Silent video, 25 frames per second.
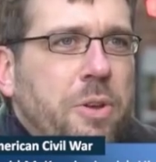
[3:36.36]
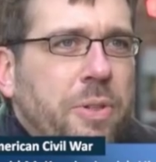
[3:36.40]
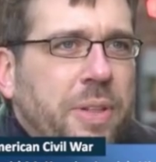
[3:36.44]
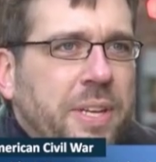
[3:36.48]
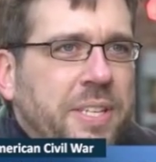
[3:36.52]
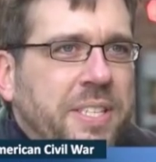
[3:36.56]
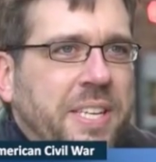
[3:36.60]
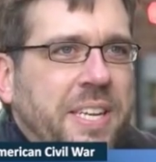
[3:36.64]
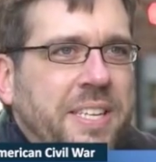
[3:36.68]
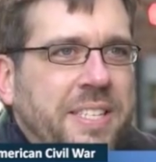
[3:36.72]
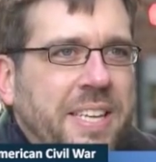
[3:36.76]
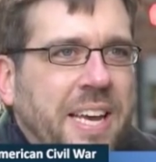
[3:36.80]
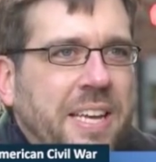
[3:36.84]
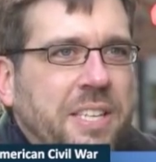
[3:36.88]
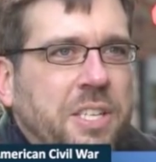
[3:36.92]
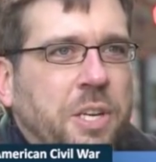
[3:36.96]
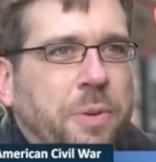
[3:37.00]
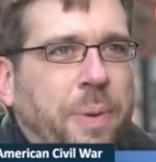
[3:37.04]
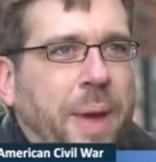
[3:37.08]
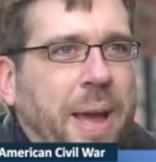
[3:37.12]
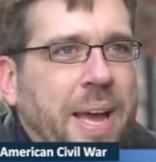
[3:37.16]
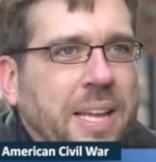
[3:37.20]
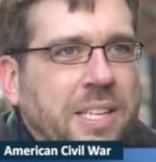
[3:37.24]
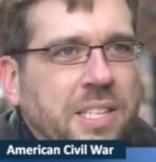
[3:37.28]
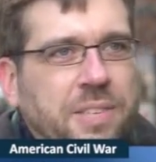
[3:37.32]
Ulysses
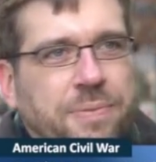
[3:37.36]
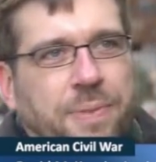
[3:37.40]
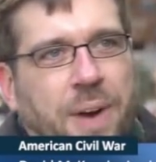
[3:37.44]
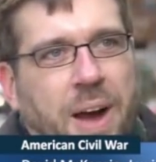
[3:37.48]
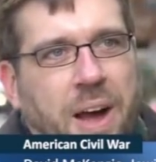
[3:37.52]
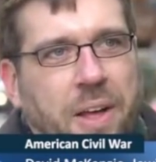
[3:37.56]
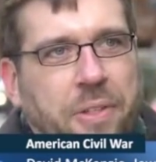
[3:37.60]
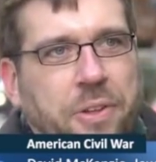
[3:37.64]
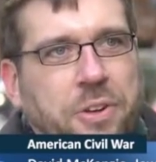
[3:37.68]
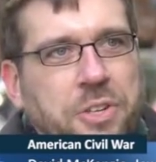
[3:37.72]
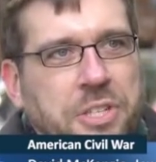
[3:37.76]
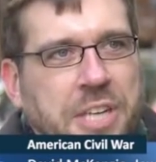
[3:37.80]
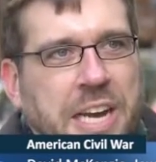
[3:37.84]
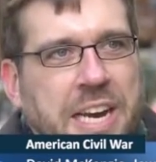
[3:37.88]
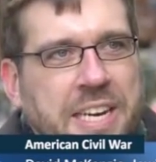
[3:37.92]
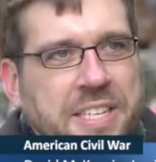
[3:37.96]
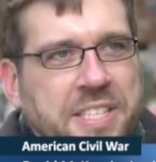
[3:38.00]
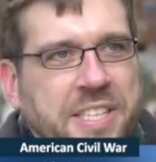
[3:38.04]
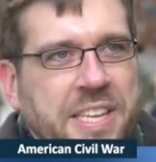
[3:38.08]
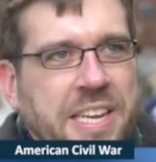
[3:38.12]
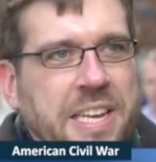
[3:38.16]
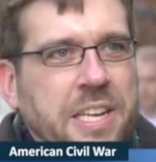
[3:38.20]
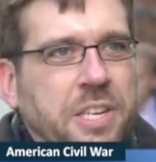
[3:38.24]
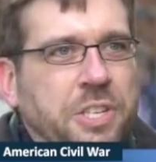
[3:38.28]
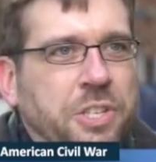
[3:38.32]
S. Grant's father,
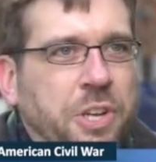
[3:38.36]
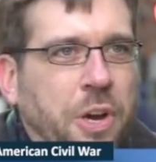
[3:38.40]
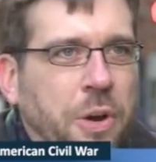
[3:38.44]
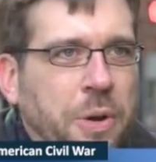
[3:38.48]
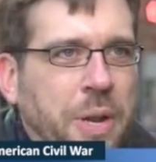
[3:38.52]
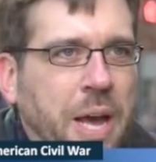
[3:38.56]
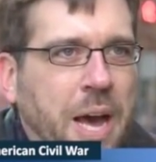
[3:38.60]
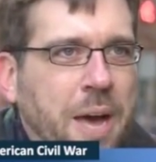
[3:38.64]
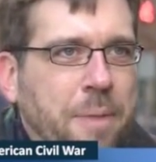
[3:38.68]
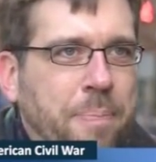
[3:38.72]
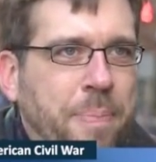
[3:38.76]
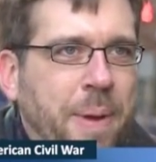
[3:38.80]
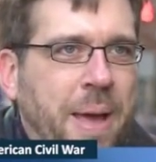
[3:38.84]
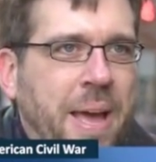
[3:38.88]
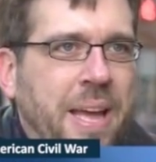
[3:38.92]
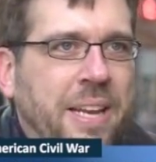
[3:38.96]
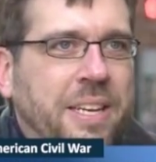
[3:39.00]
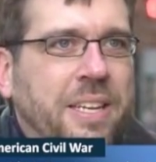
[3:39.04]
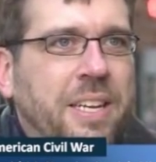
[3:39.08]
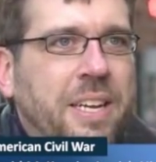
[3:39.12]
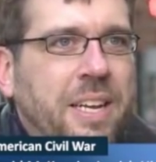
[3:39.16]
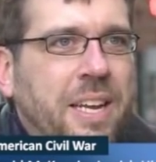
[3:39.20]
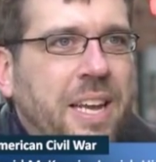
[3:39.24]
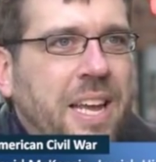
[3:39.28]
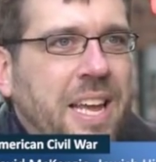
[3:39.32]
Jesse, showed up
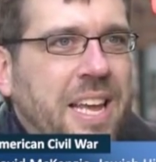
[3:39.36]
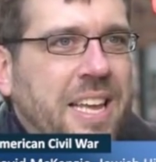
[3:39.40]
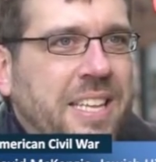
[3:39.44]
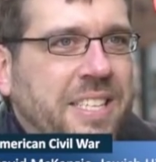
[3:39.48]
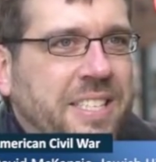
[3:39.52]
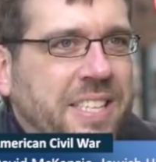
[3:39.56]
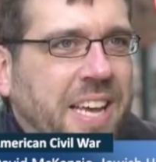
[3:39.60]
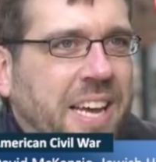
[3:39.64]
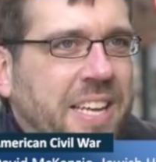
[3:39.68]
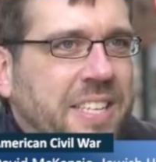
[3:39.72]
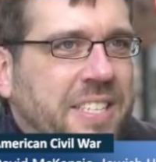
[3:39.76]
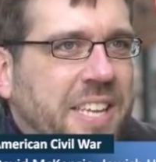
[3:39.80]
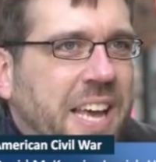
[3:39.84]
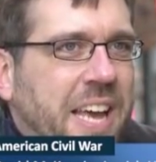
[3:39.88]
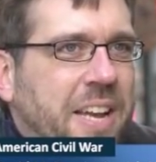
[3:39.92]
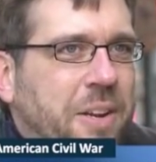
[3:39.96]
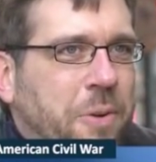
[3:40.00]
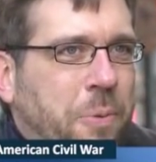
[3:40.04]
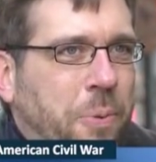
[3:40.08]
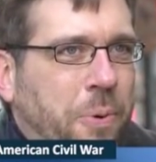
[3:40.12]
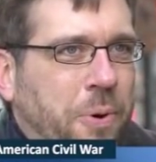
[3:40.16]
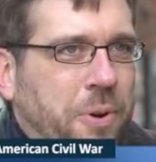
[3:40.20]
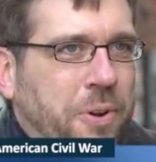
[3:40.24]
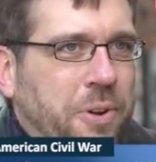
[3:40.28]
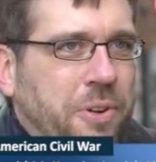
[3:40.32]
at his son's
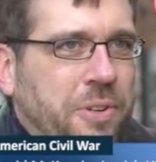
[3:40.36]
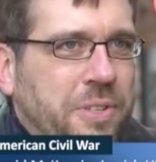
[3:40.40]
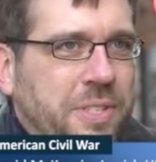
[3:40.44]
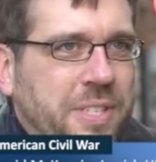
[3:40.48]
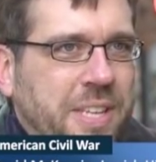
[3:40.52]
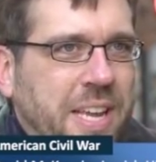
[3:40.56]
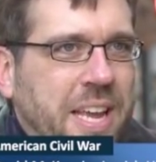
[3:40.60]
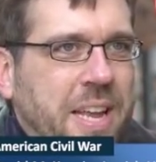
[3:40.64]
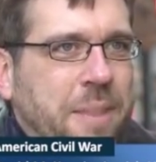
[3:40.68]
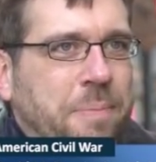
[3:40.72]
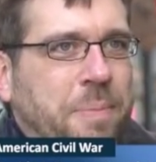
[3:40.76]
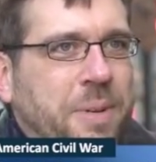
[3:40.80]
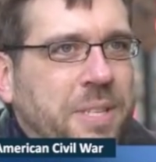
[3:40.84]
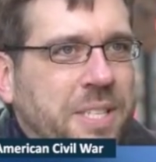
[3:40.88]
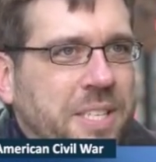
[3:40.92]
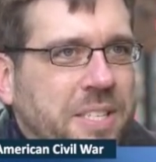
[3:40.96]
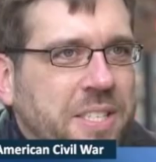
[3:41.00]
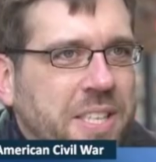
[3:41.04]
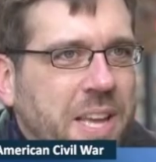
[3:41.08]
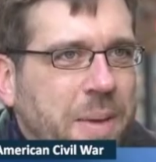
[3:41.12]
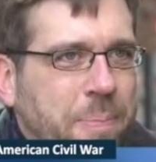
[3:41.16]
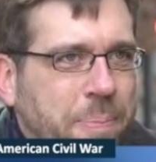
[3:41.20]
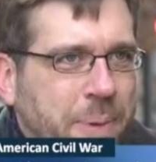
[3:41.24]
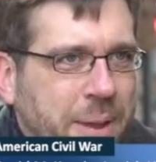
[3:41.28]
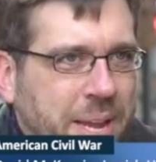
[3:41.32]
headquarters in
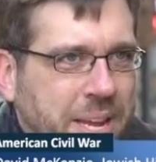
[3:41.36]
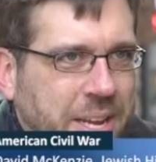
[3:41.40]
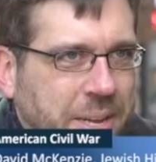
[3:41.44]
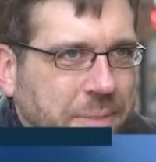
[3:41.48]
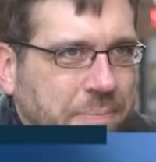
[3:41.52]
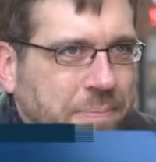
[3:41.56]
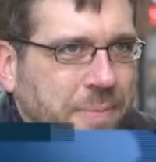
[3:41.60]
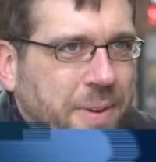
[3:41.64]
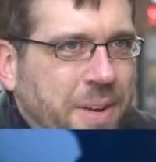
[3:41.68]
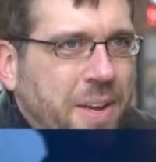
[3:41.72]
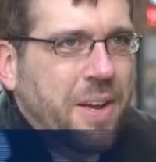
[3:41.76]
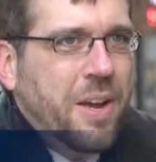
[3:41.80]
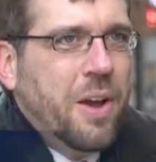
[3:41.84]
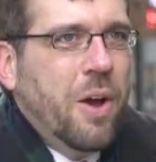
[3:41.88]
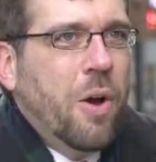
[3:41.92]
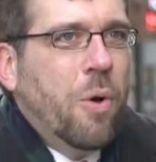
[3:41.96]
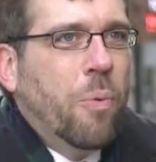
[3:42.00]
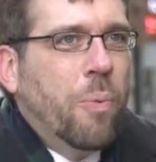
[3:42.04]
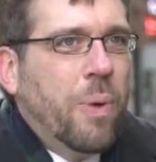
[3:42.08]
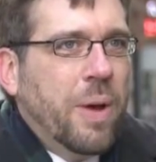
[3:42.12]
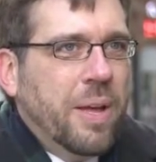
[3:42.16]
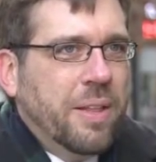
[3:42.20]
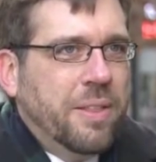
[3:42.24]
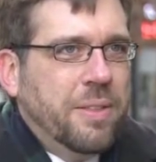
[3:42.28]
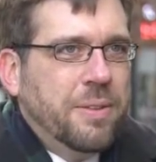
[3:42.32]
Mississippi
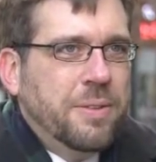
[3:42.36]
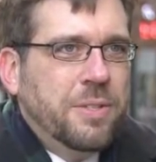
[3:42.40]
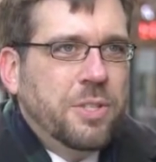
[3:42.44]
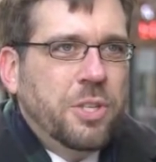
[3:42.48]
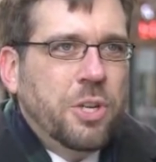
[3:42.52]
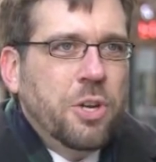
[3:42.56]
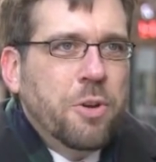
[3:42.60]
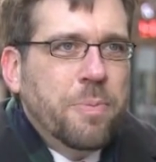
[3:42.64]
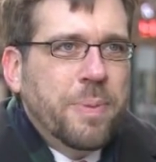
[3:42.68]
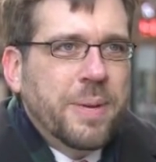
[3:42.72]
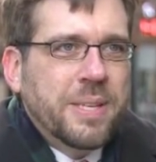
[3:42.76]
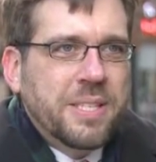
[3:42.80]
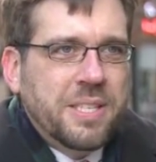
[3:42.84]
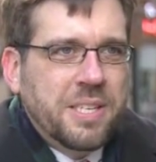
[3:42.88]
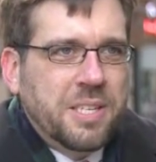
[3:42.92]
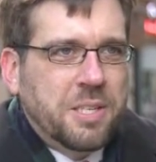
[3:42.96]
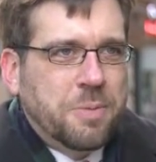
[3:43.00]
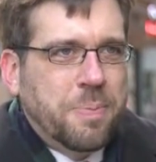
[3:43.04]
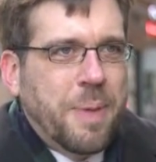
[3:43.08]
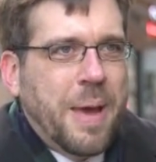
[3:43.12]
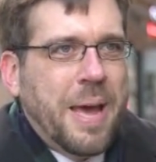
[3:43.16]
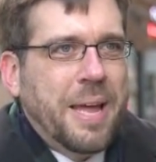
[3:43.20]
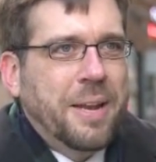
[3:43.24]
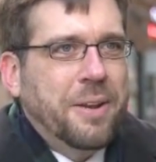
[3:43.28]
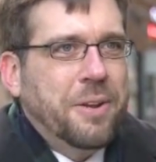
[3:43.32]
with two
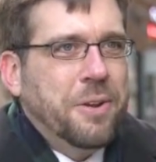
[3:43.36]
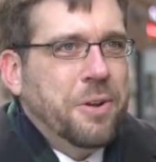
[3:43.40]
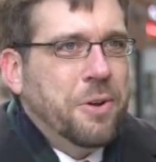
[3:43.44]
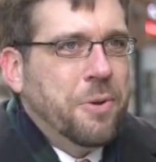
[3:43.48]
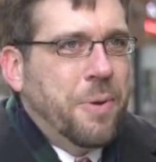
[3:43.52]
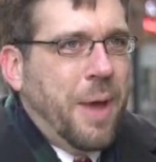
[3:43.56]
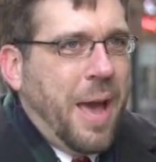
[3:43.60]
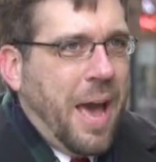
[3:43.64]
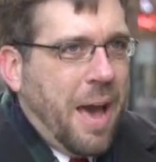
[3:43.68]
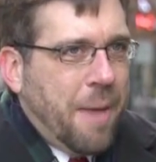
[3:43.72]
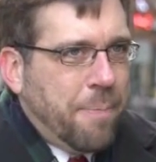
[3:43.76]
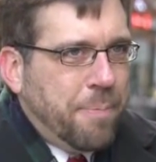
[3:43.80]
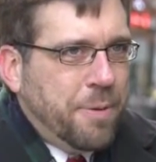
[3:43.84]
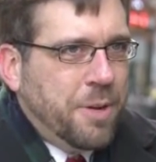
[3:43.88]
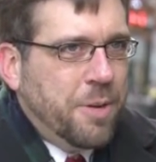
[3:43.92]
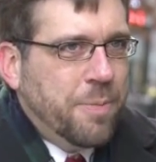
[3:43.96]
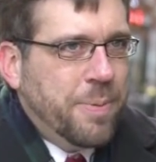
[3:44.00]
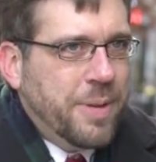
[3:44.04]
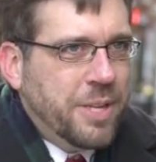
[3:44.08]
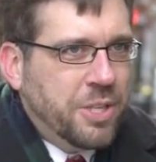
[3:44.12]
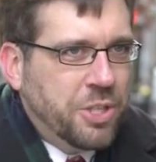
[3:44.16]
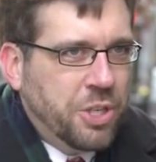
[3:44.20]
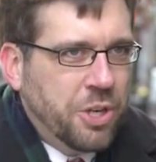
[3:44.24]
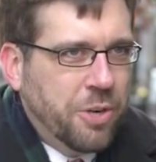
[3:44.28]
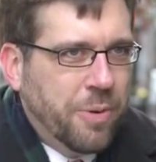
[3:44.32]
businessmen who
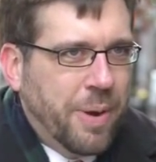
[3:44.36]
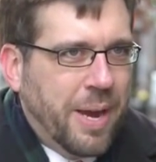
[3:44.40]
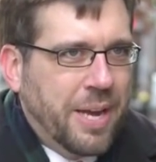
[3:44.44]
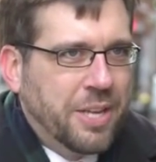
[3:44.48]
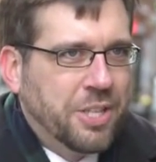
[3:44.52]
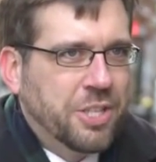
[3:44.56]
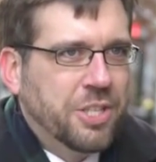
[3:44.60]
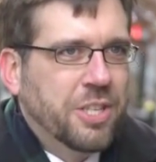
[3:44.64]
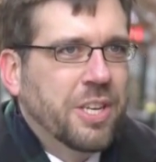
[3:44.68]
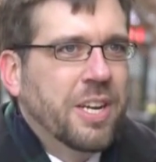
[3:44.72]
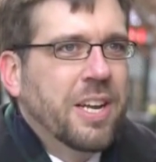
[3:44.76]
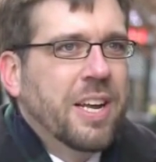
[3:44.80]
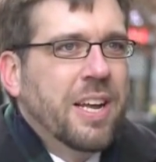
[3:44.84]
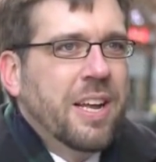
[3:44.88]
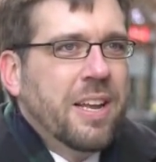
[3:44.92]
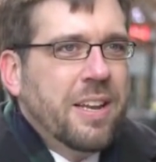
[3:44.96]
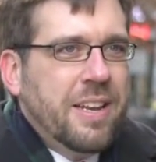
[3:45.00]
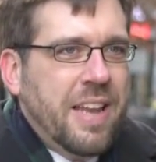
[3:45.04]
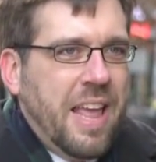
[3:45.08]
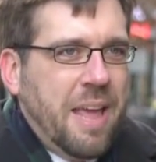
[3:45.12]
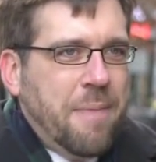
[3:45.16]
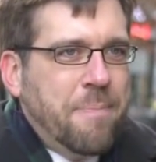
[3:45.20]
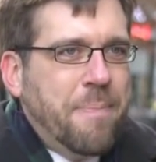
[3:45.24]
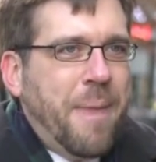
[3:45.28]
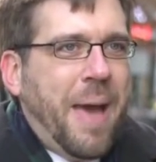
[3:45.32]
happened to be Jewish,
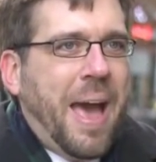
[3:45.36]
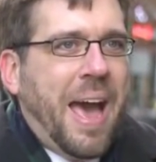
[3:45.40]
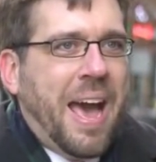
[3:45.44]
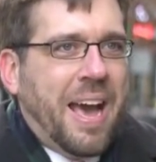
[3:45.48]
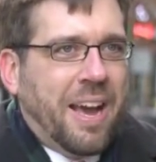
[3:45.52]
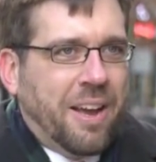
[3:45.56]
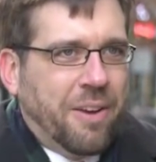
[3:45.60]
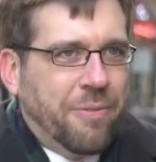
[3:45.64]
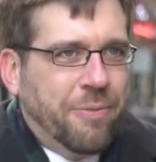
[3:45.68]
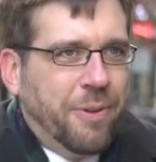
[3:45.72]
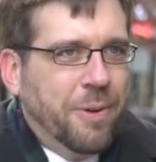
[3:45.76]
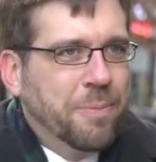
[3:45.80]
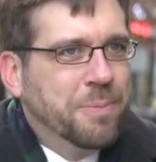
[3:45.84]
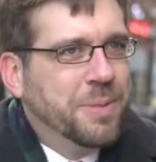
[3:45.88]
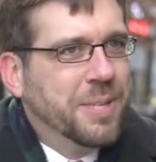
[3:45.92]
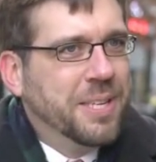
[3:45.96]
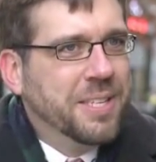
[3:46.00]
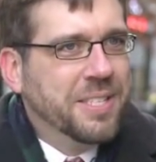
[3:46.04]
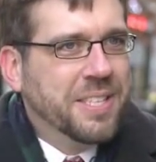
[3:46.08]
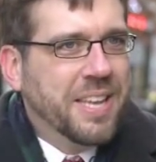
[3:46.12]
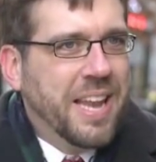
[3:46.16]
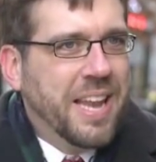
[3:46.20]
named Mack from